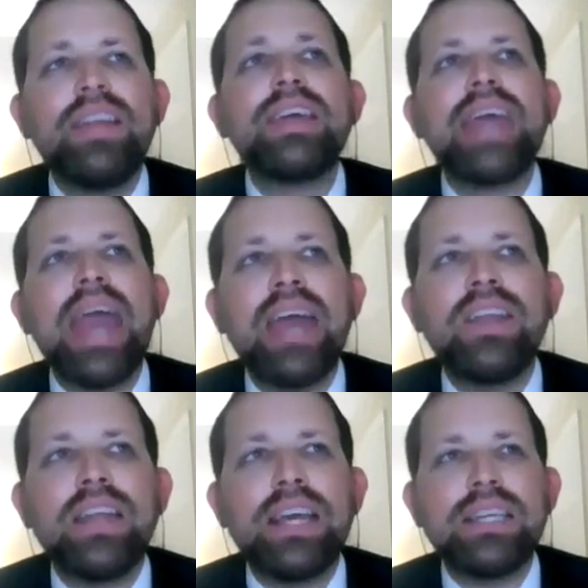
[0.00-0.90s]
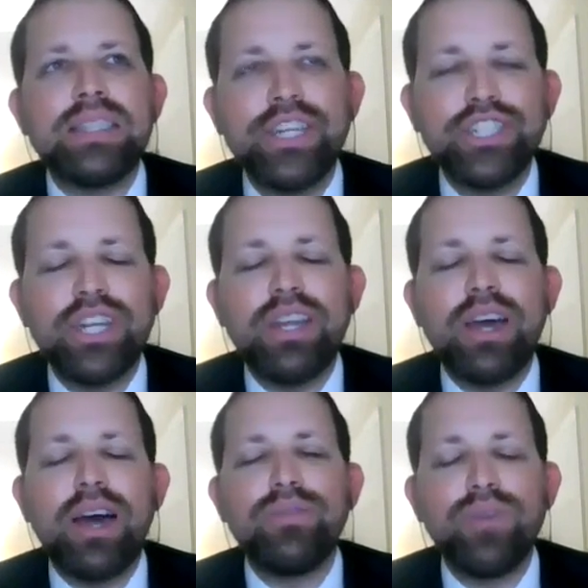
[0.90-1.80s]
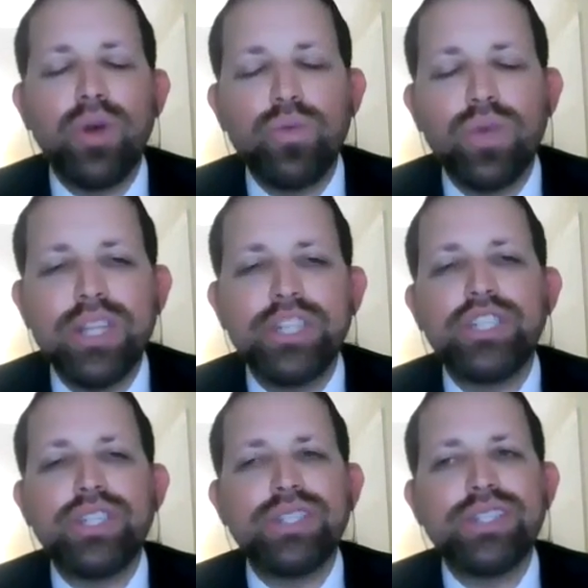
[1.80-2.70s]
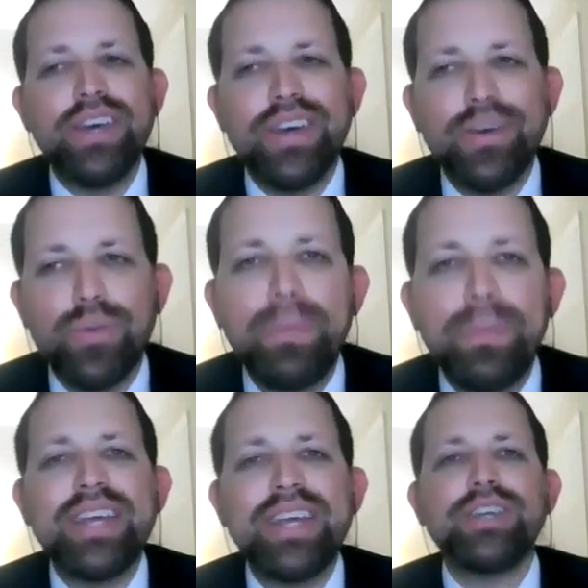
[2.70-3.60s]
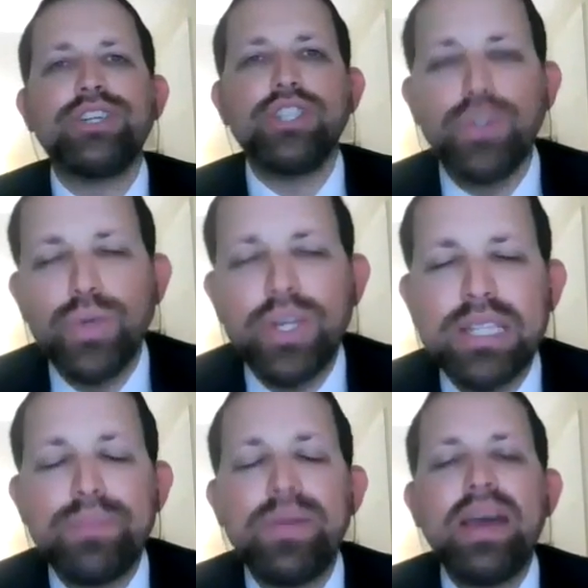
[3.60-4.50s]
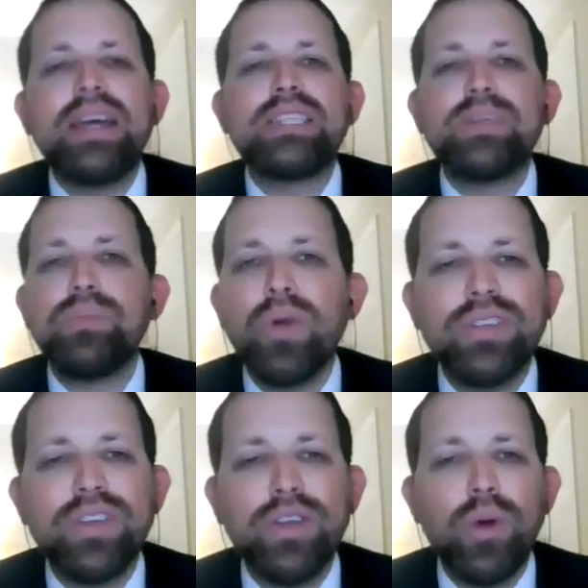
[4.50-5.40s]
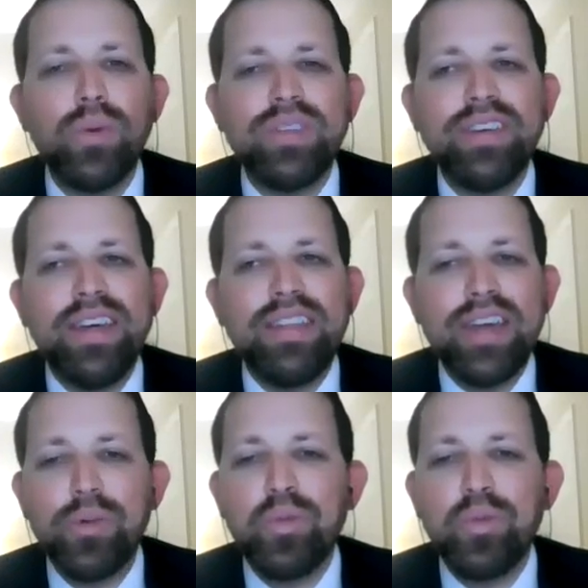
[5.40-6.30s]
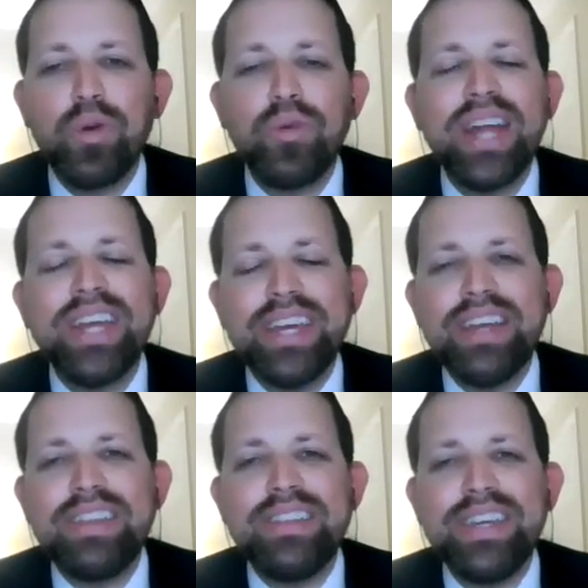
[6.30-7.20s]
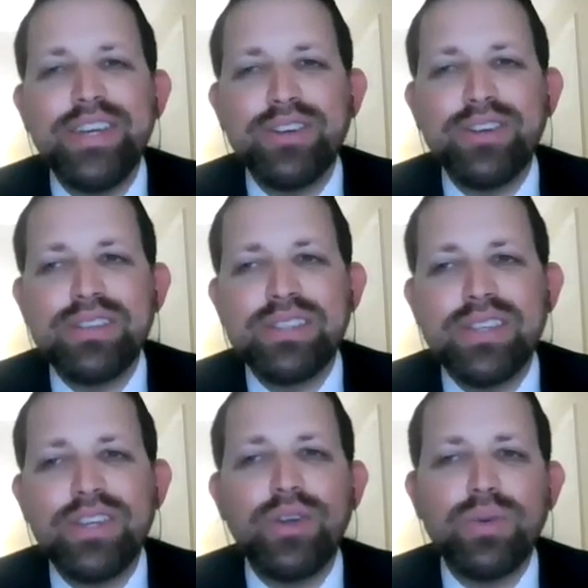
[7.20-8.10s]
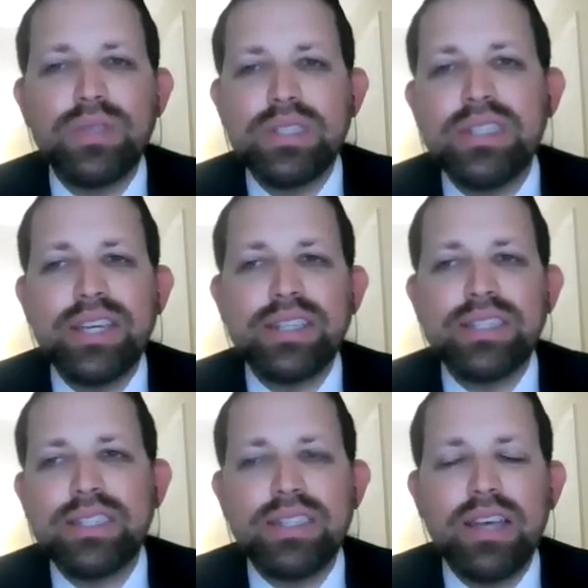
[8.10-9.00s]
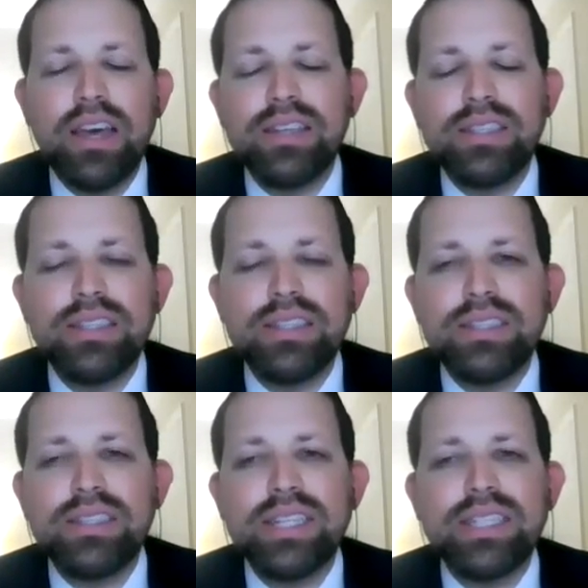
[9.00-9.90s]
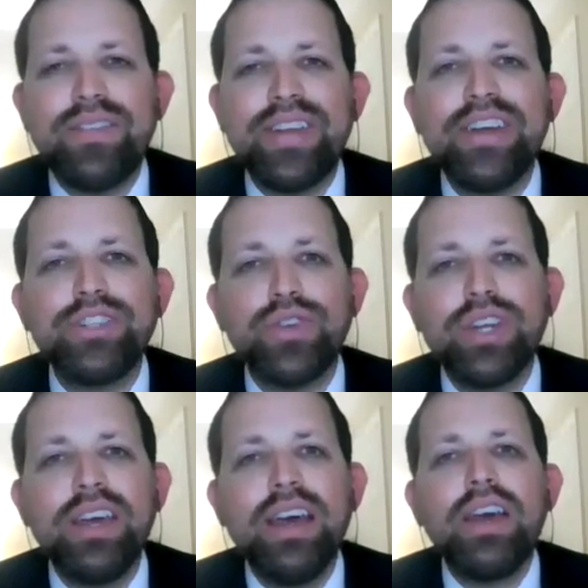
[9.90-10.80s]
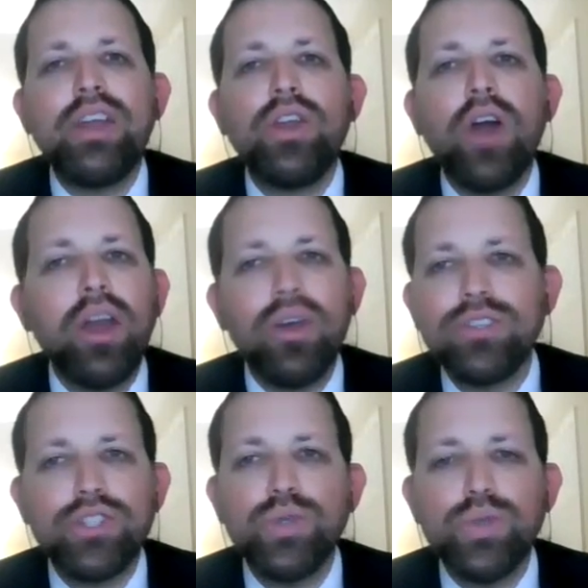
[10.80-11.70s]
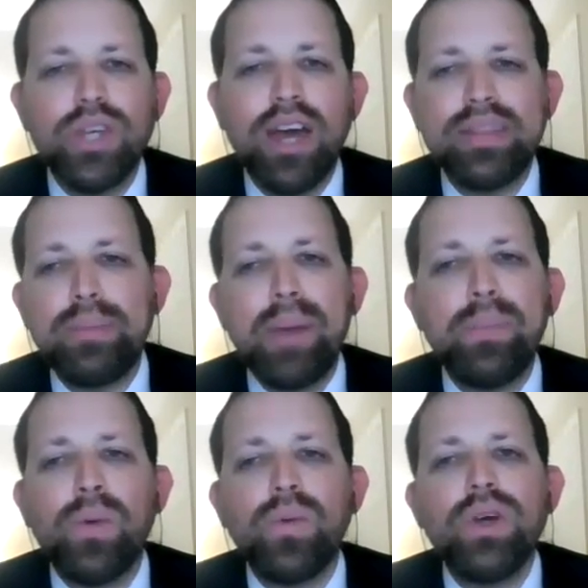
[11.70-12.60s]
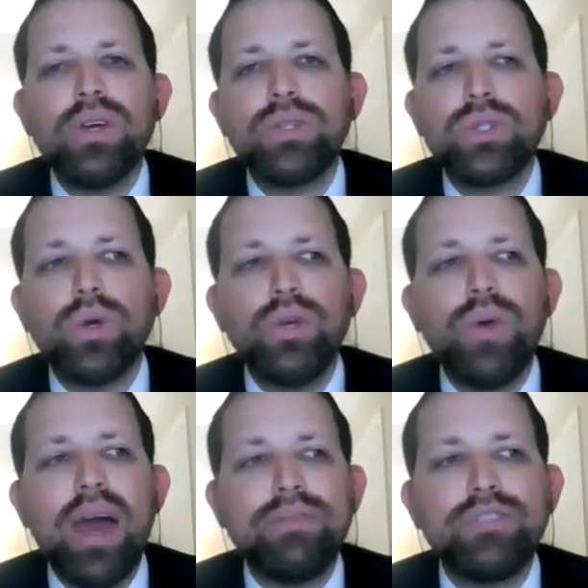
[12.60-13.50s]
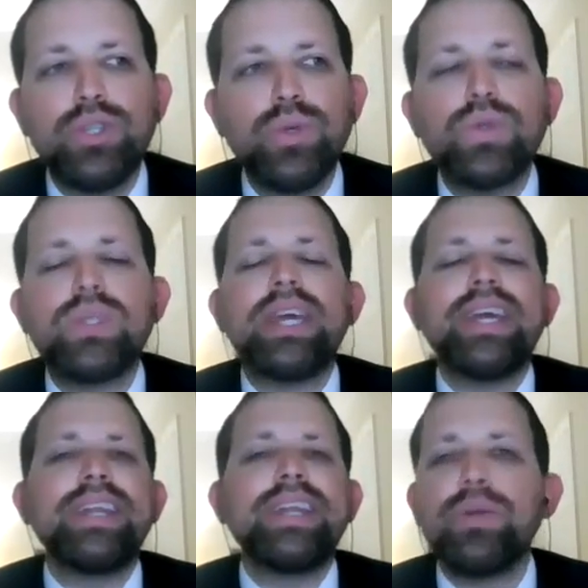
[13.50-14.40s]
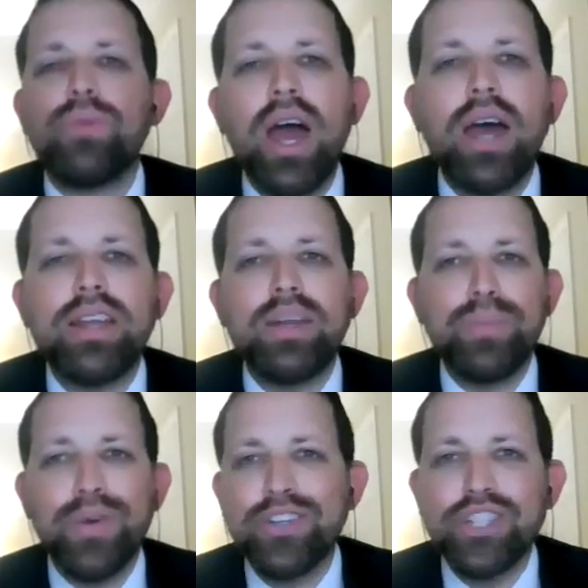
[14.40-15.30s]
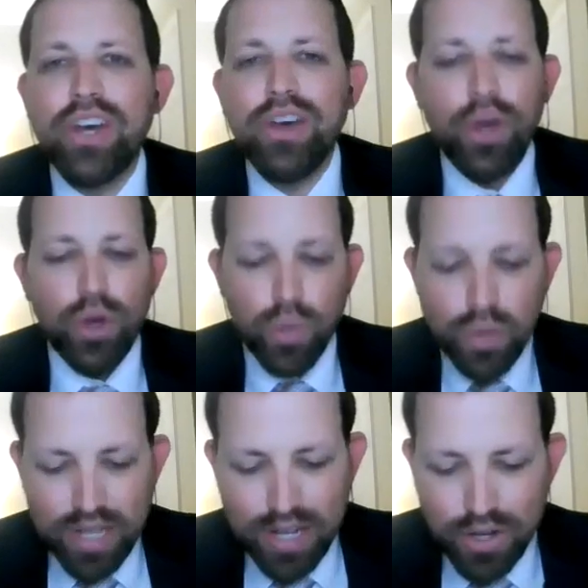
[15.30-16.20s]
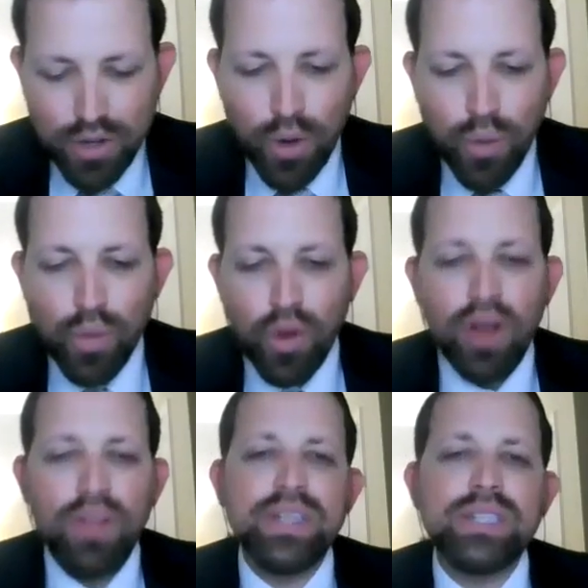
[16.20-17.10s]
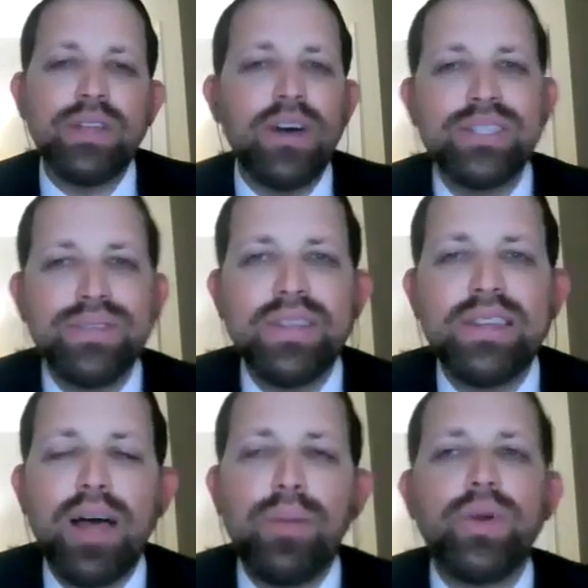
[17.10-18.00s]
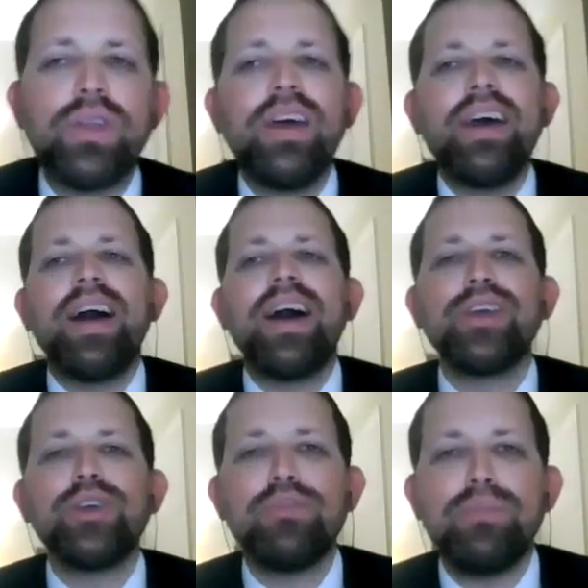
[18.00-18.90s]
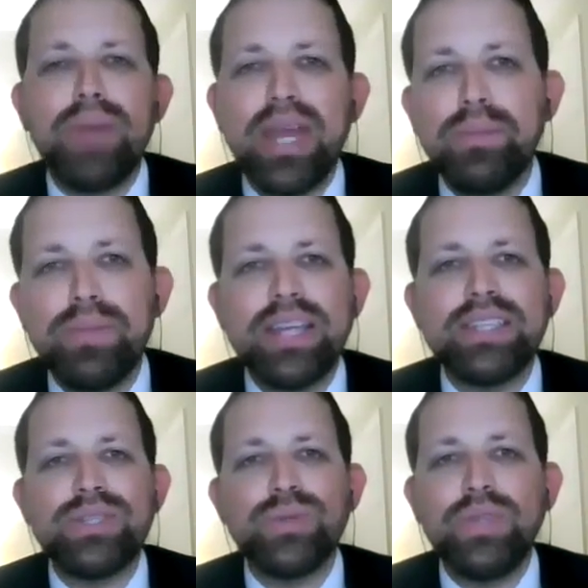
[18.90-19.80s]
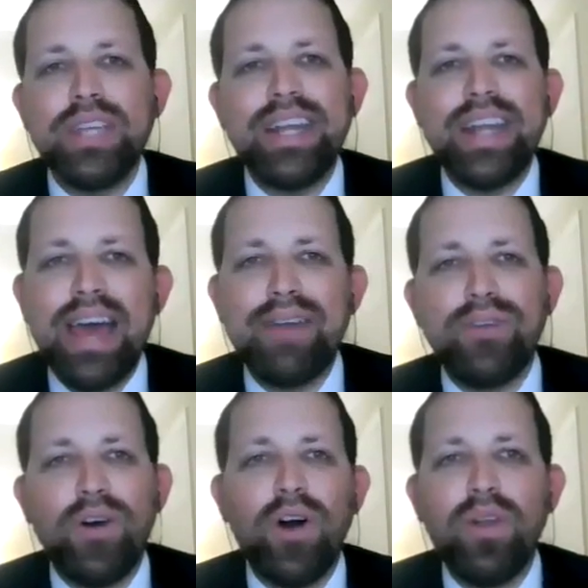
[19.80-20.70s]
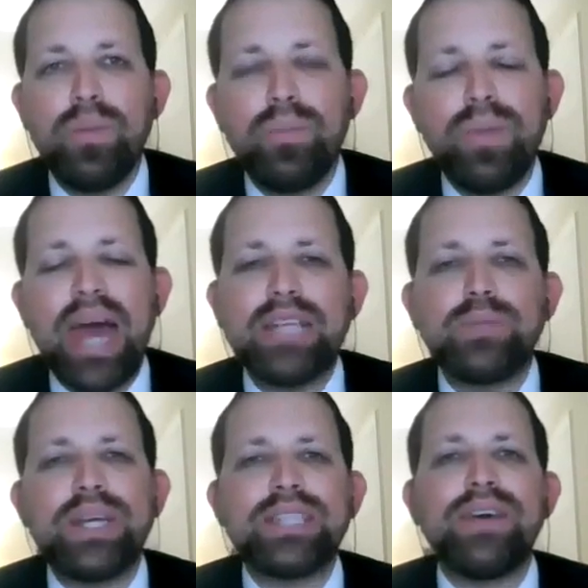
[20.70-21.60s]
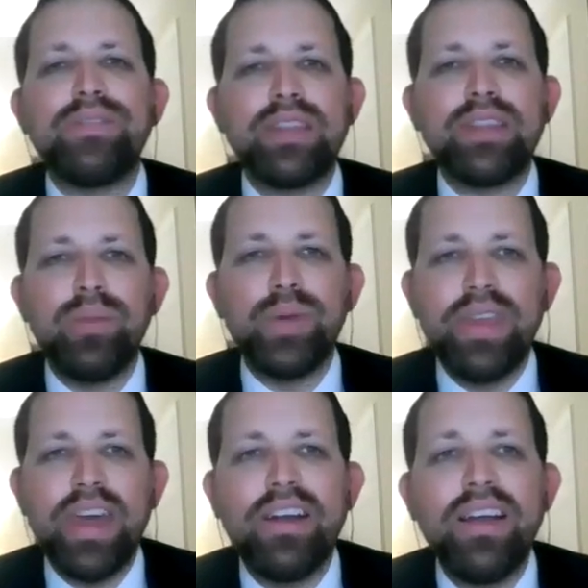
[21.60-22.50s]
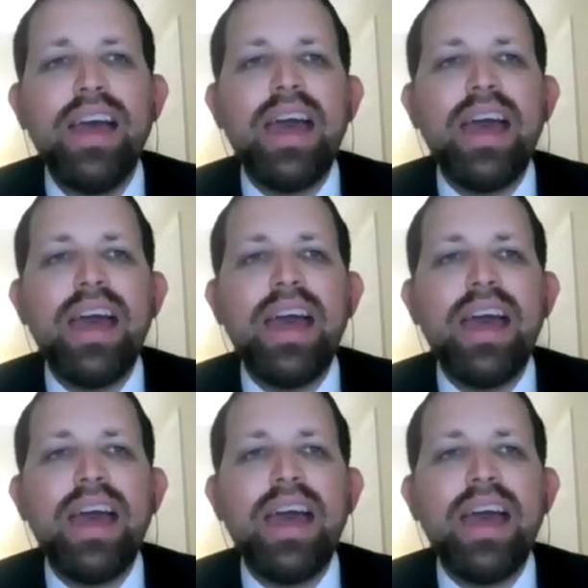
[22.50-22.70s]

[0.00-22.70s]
the canonization of religious rabbinic Judaism. It's important to note that we're already in the years, 700. Not all Jews got the memo. So you have Jews in Iran, in Persia, who didn't know all these laws of the Talmud. You have many places who didn't have all the aspects of the Talmud there,